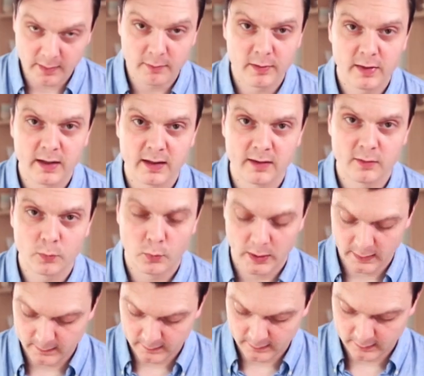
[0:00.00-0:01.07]
everything is
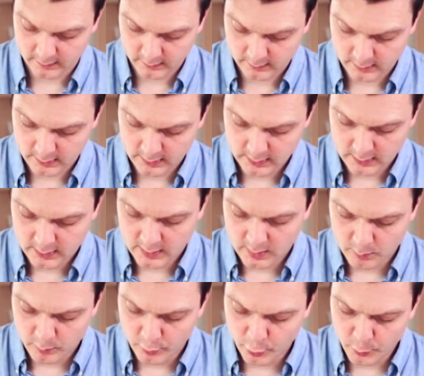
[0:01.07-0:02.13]
wet.
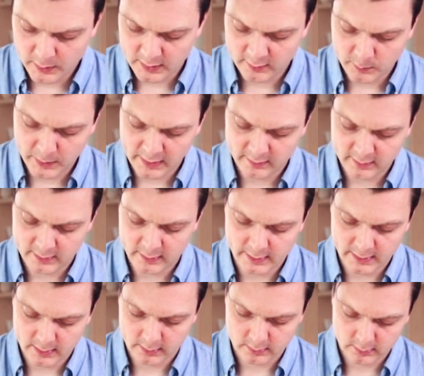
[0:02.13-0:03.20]
And blooming is
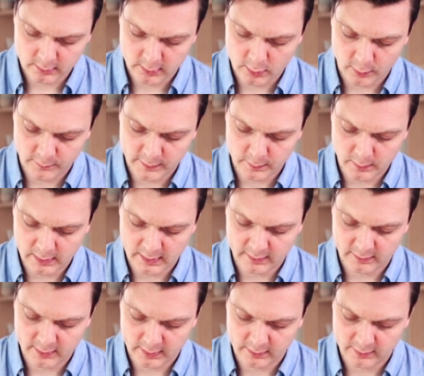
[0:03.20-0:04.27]
basically the coffee
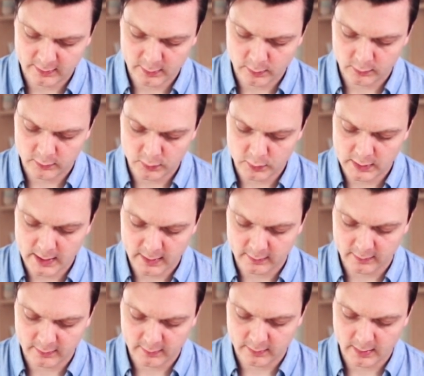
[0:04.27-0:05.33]
releasing CO2
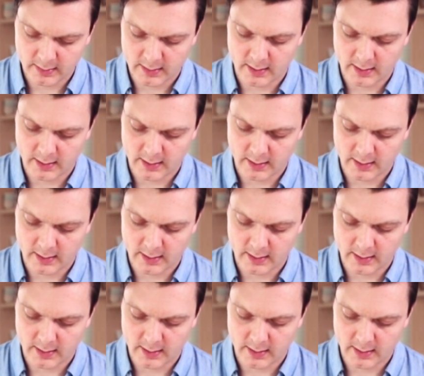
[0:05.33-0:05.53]
gas,